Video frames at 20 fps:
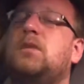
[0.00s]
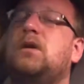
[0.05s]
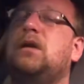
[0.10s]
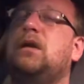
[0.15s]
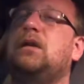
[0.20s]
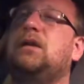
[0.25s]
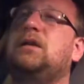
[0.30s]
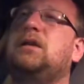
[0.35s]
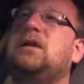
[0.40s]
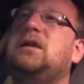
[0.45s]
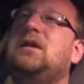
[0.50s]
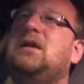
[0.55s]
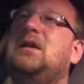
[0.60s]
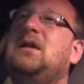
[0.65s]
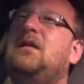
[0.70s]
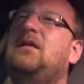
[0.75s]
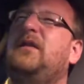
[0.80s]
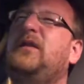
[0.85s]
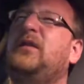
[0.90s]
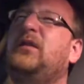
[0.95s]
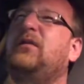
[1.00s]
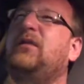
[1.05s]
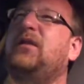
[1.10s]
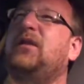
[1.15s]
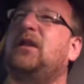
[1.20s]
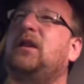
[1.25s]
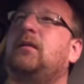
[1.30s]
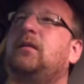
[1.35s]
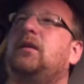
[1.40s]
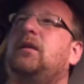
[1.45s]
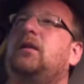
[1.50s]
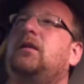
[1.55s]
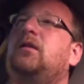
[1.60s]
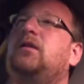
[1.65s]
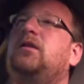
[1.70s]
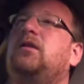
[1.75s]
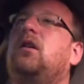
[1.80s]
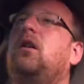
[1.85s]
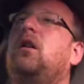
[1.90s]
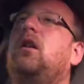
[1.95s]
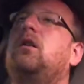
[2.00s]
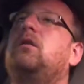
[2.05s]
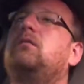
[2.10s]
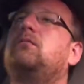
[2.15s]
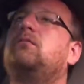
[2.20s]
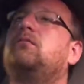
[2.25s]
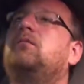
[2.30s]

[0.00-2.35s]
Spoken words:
Because it kills you over time. It kills your heart.